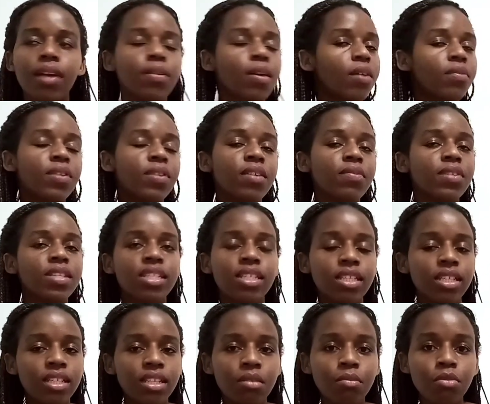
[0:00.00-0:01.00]
I've never
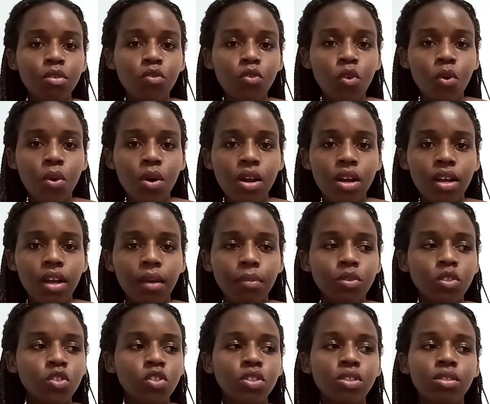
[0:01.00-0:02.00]
seen him before. I'm
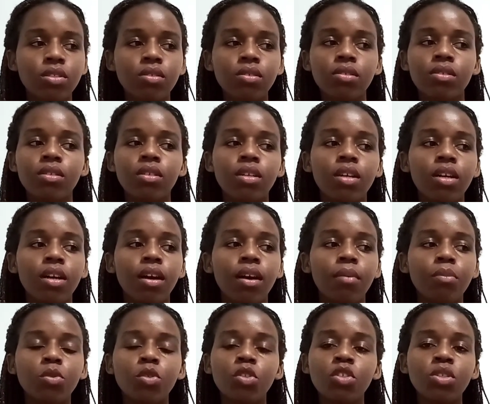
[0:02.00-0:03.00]
just
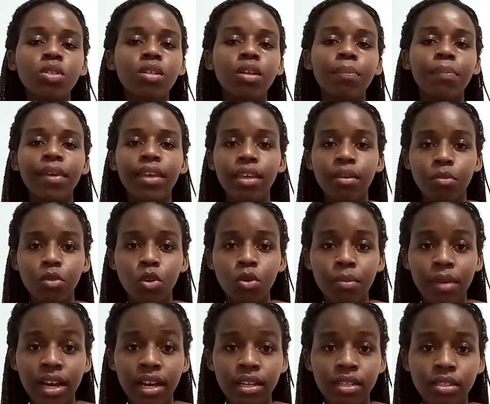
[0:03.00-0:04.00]
gonna pay him no
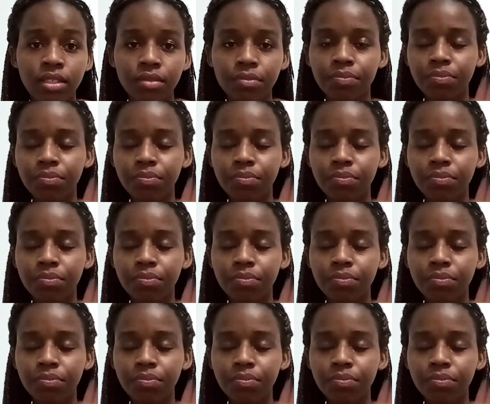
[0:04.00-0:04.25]
mind.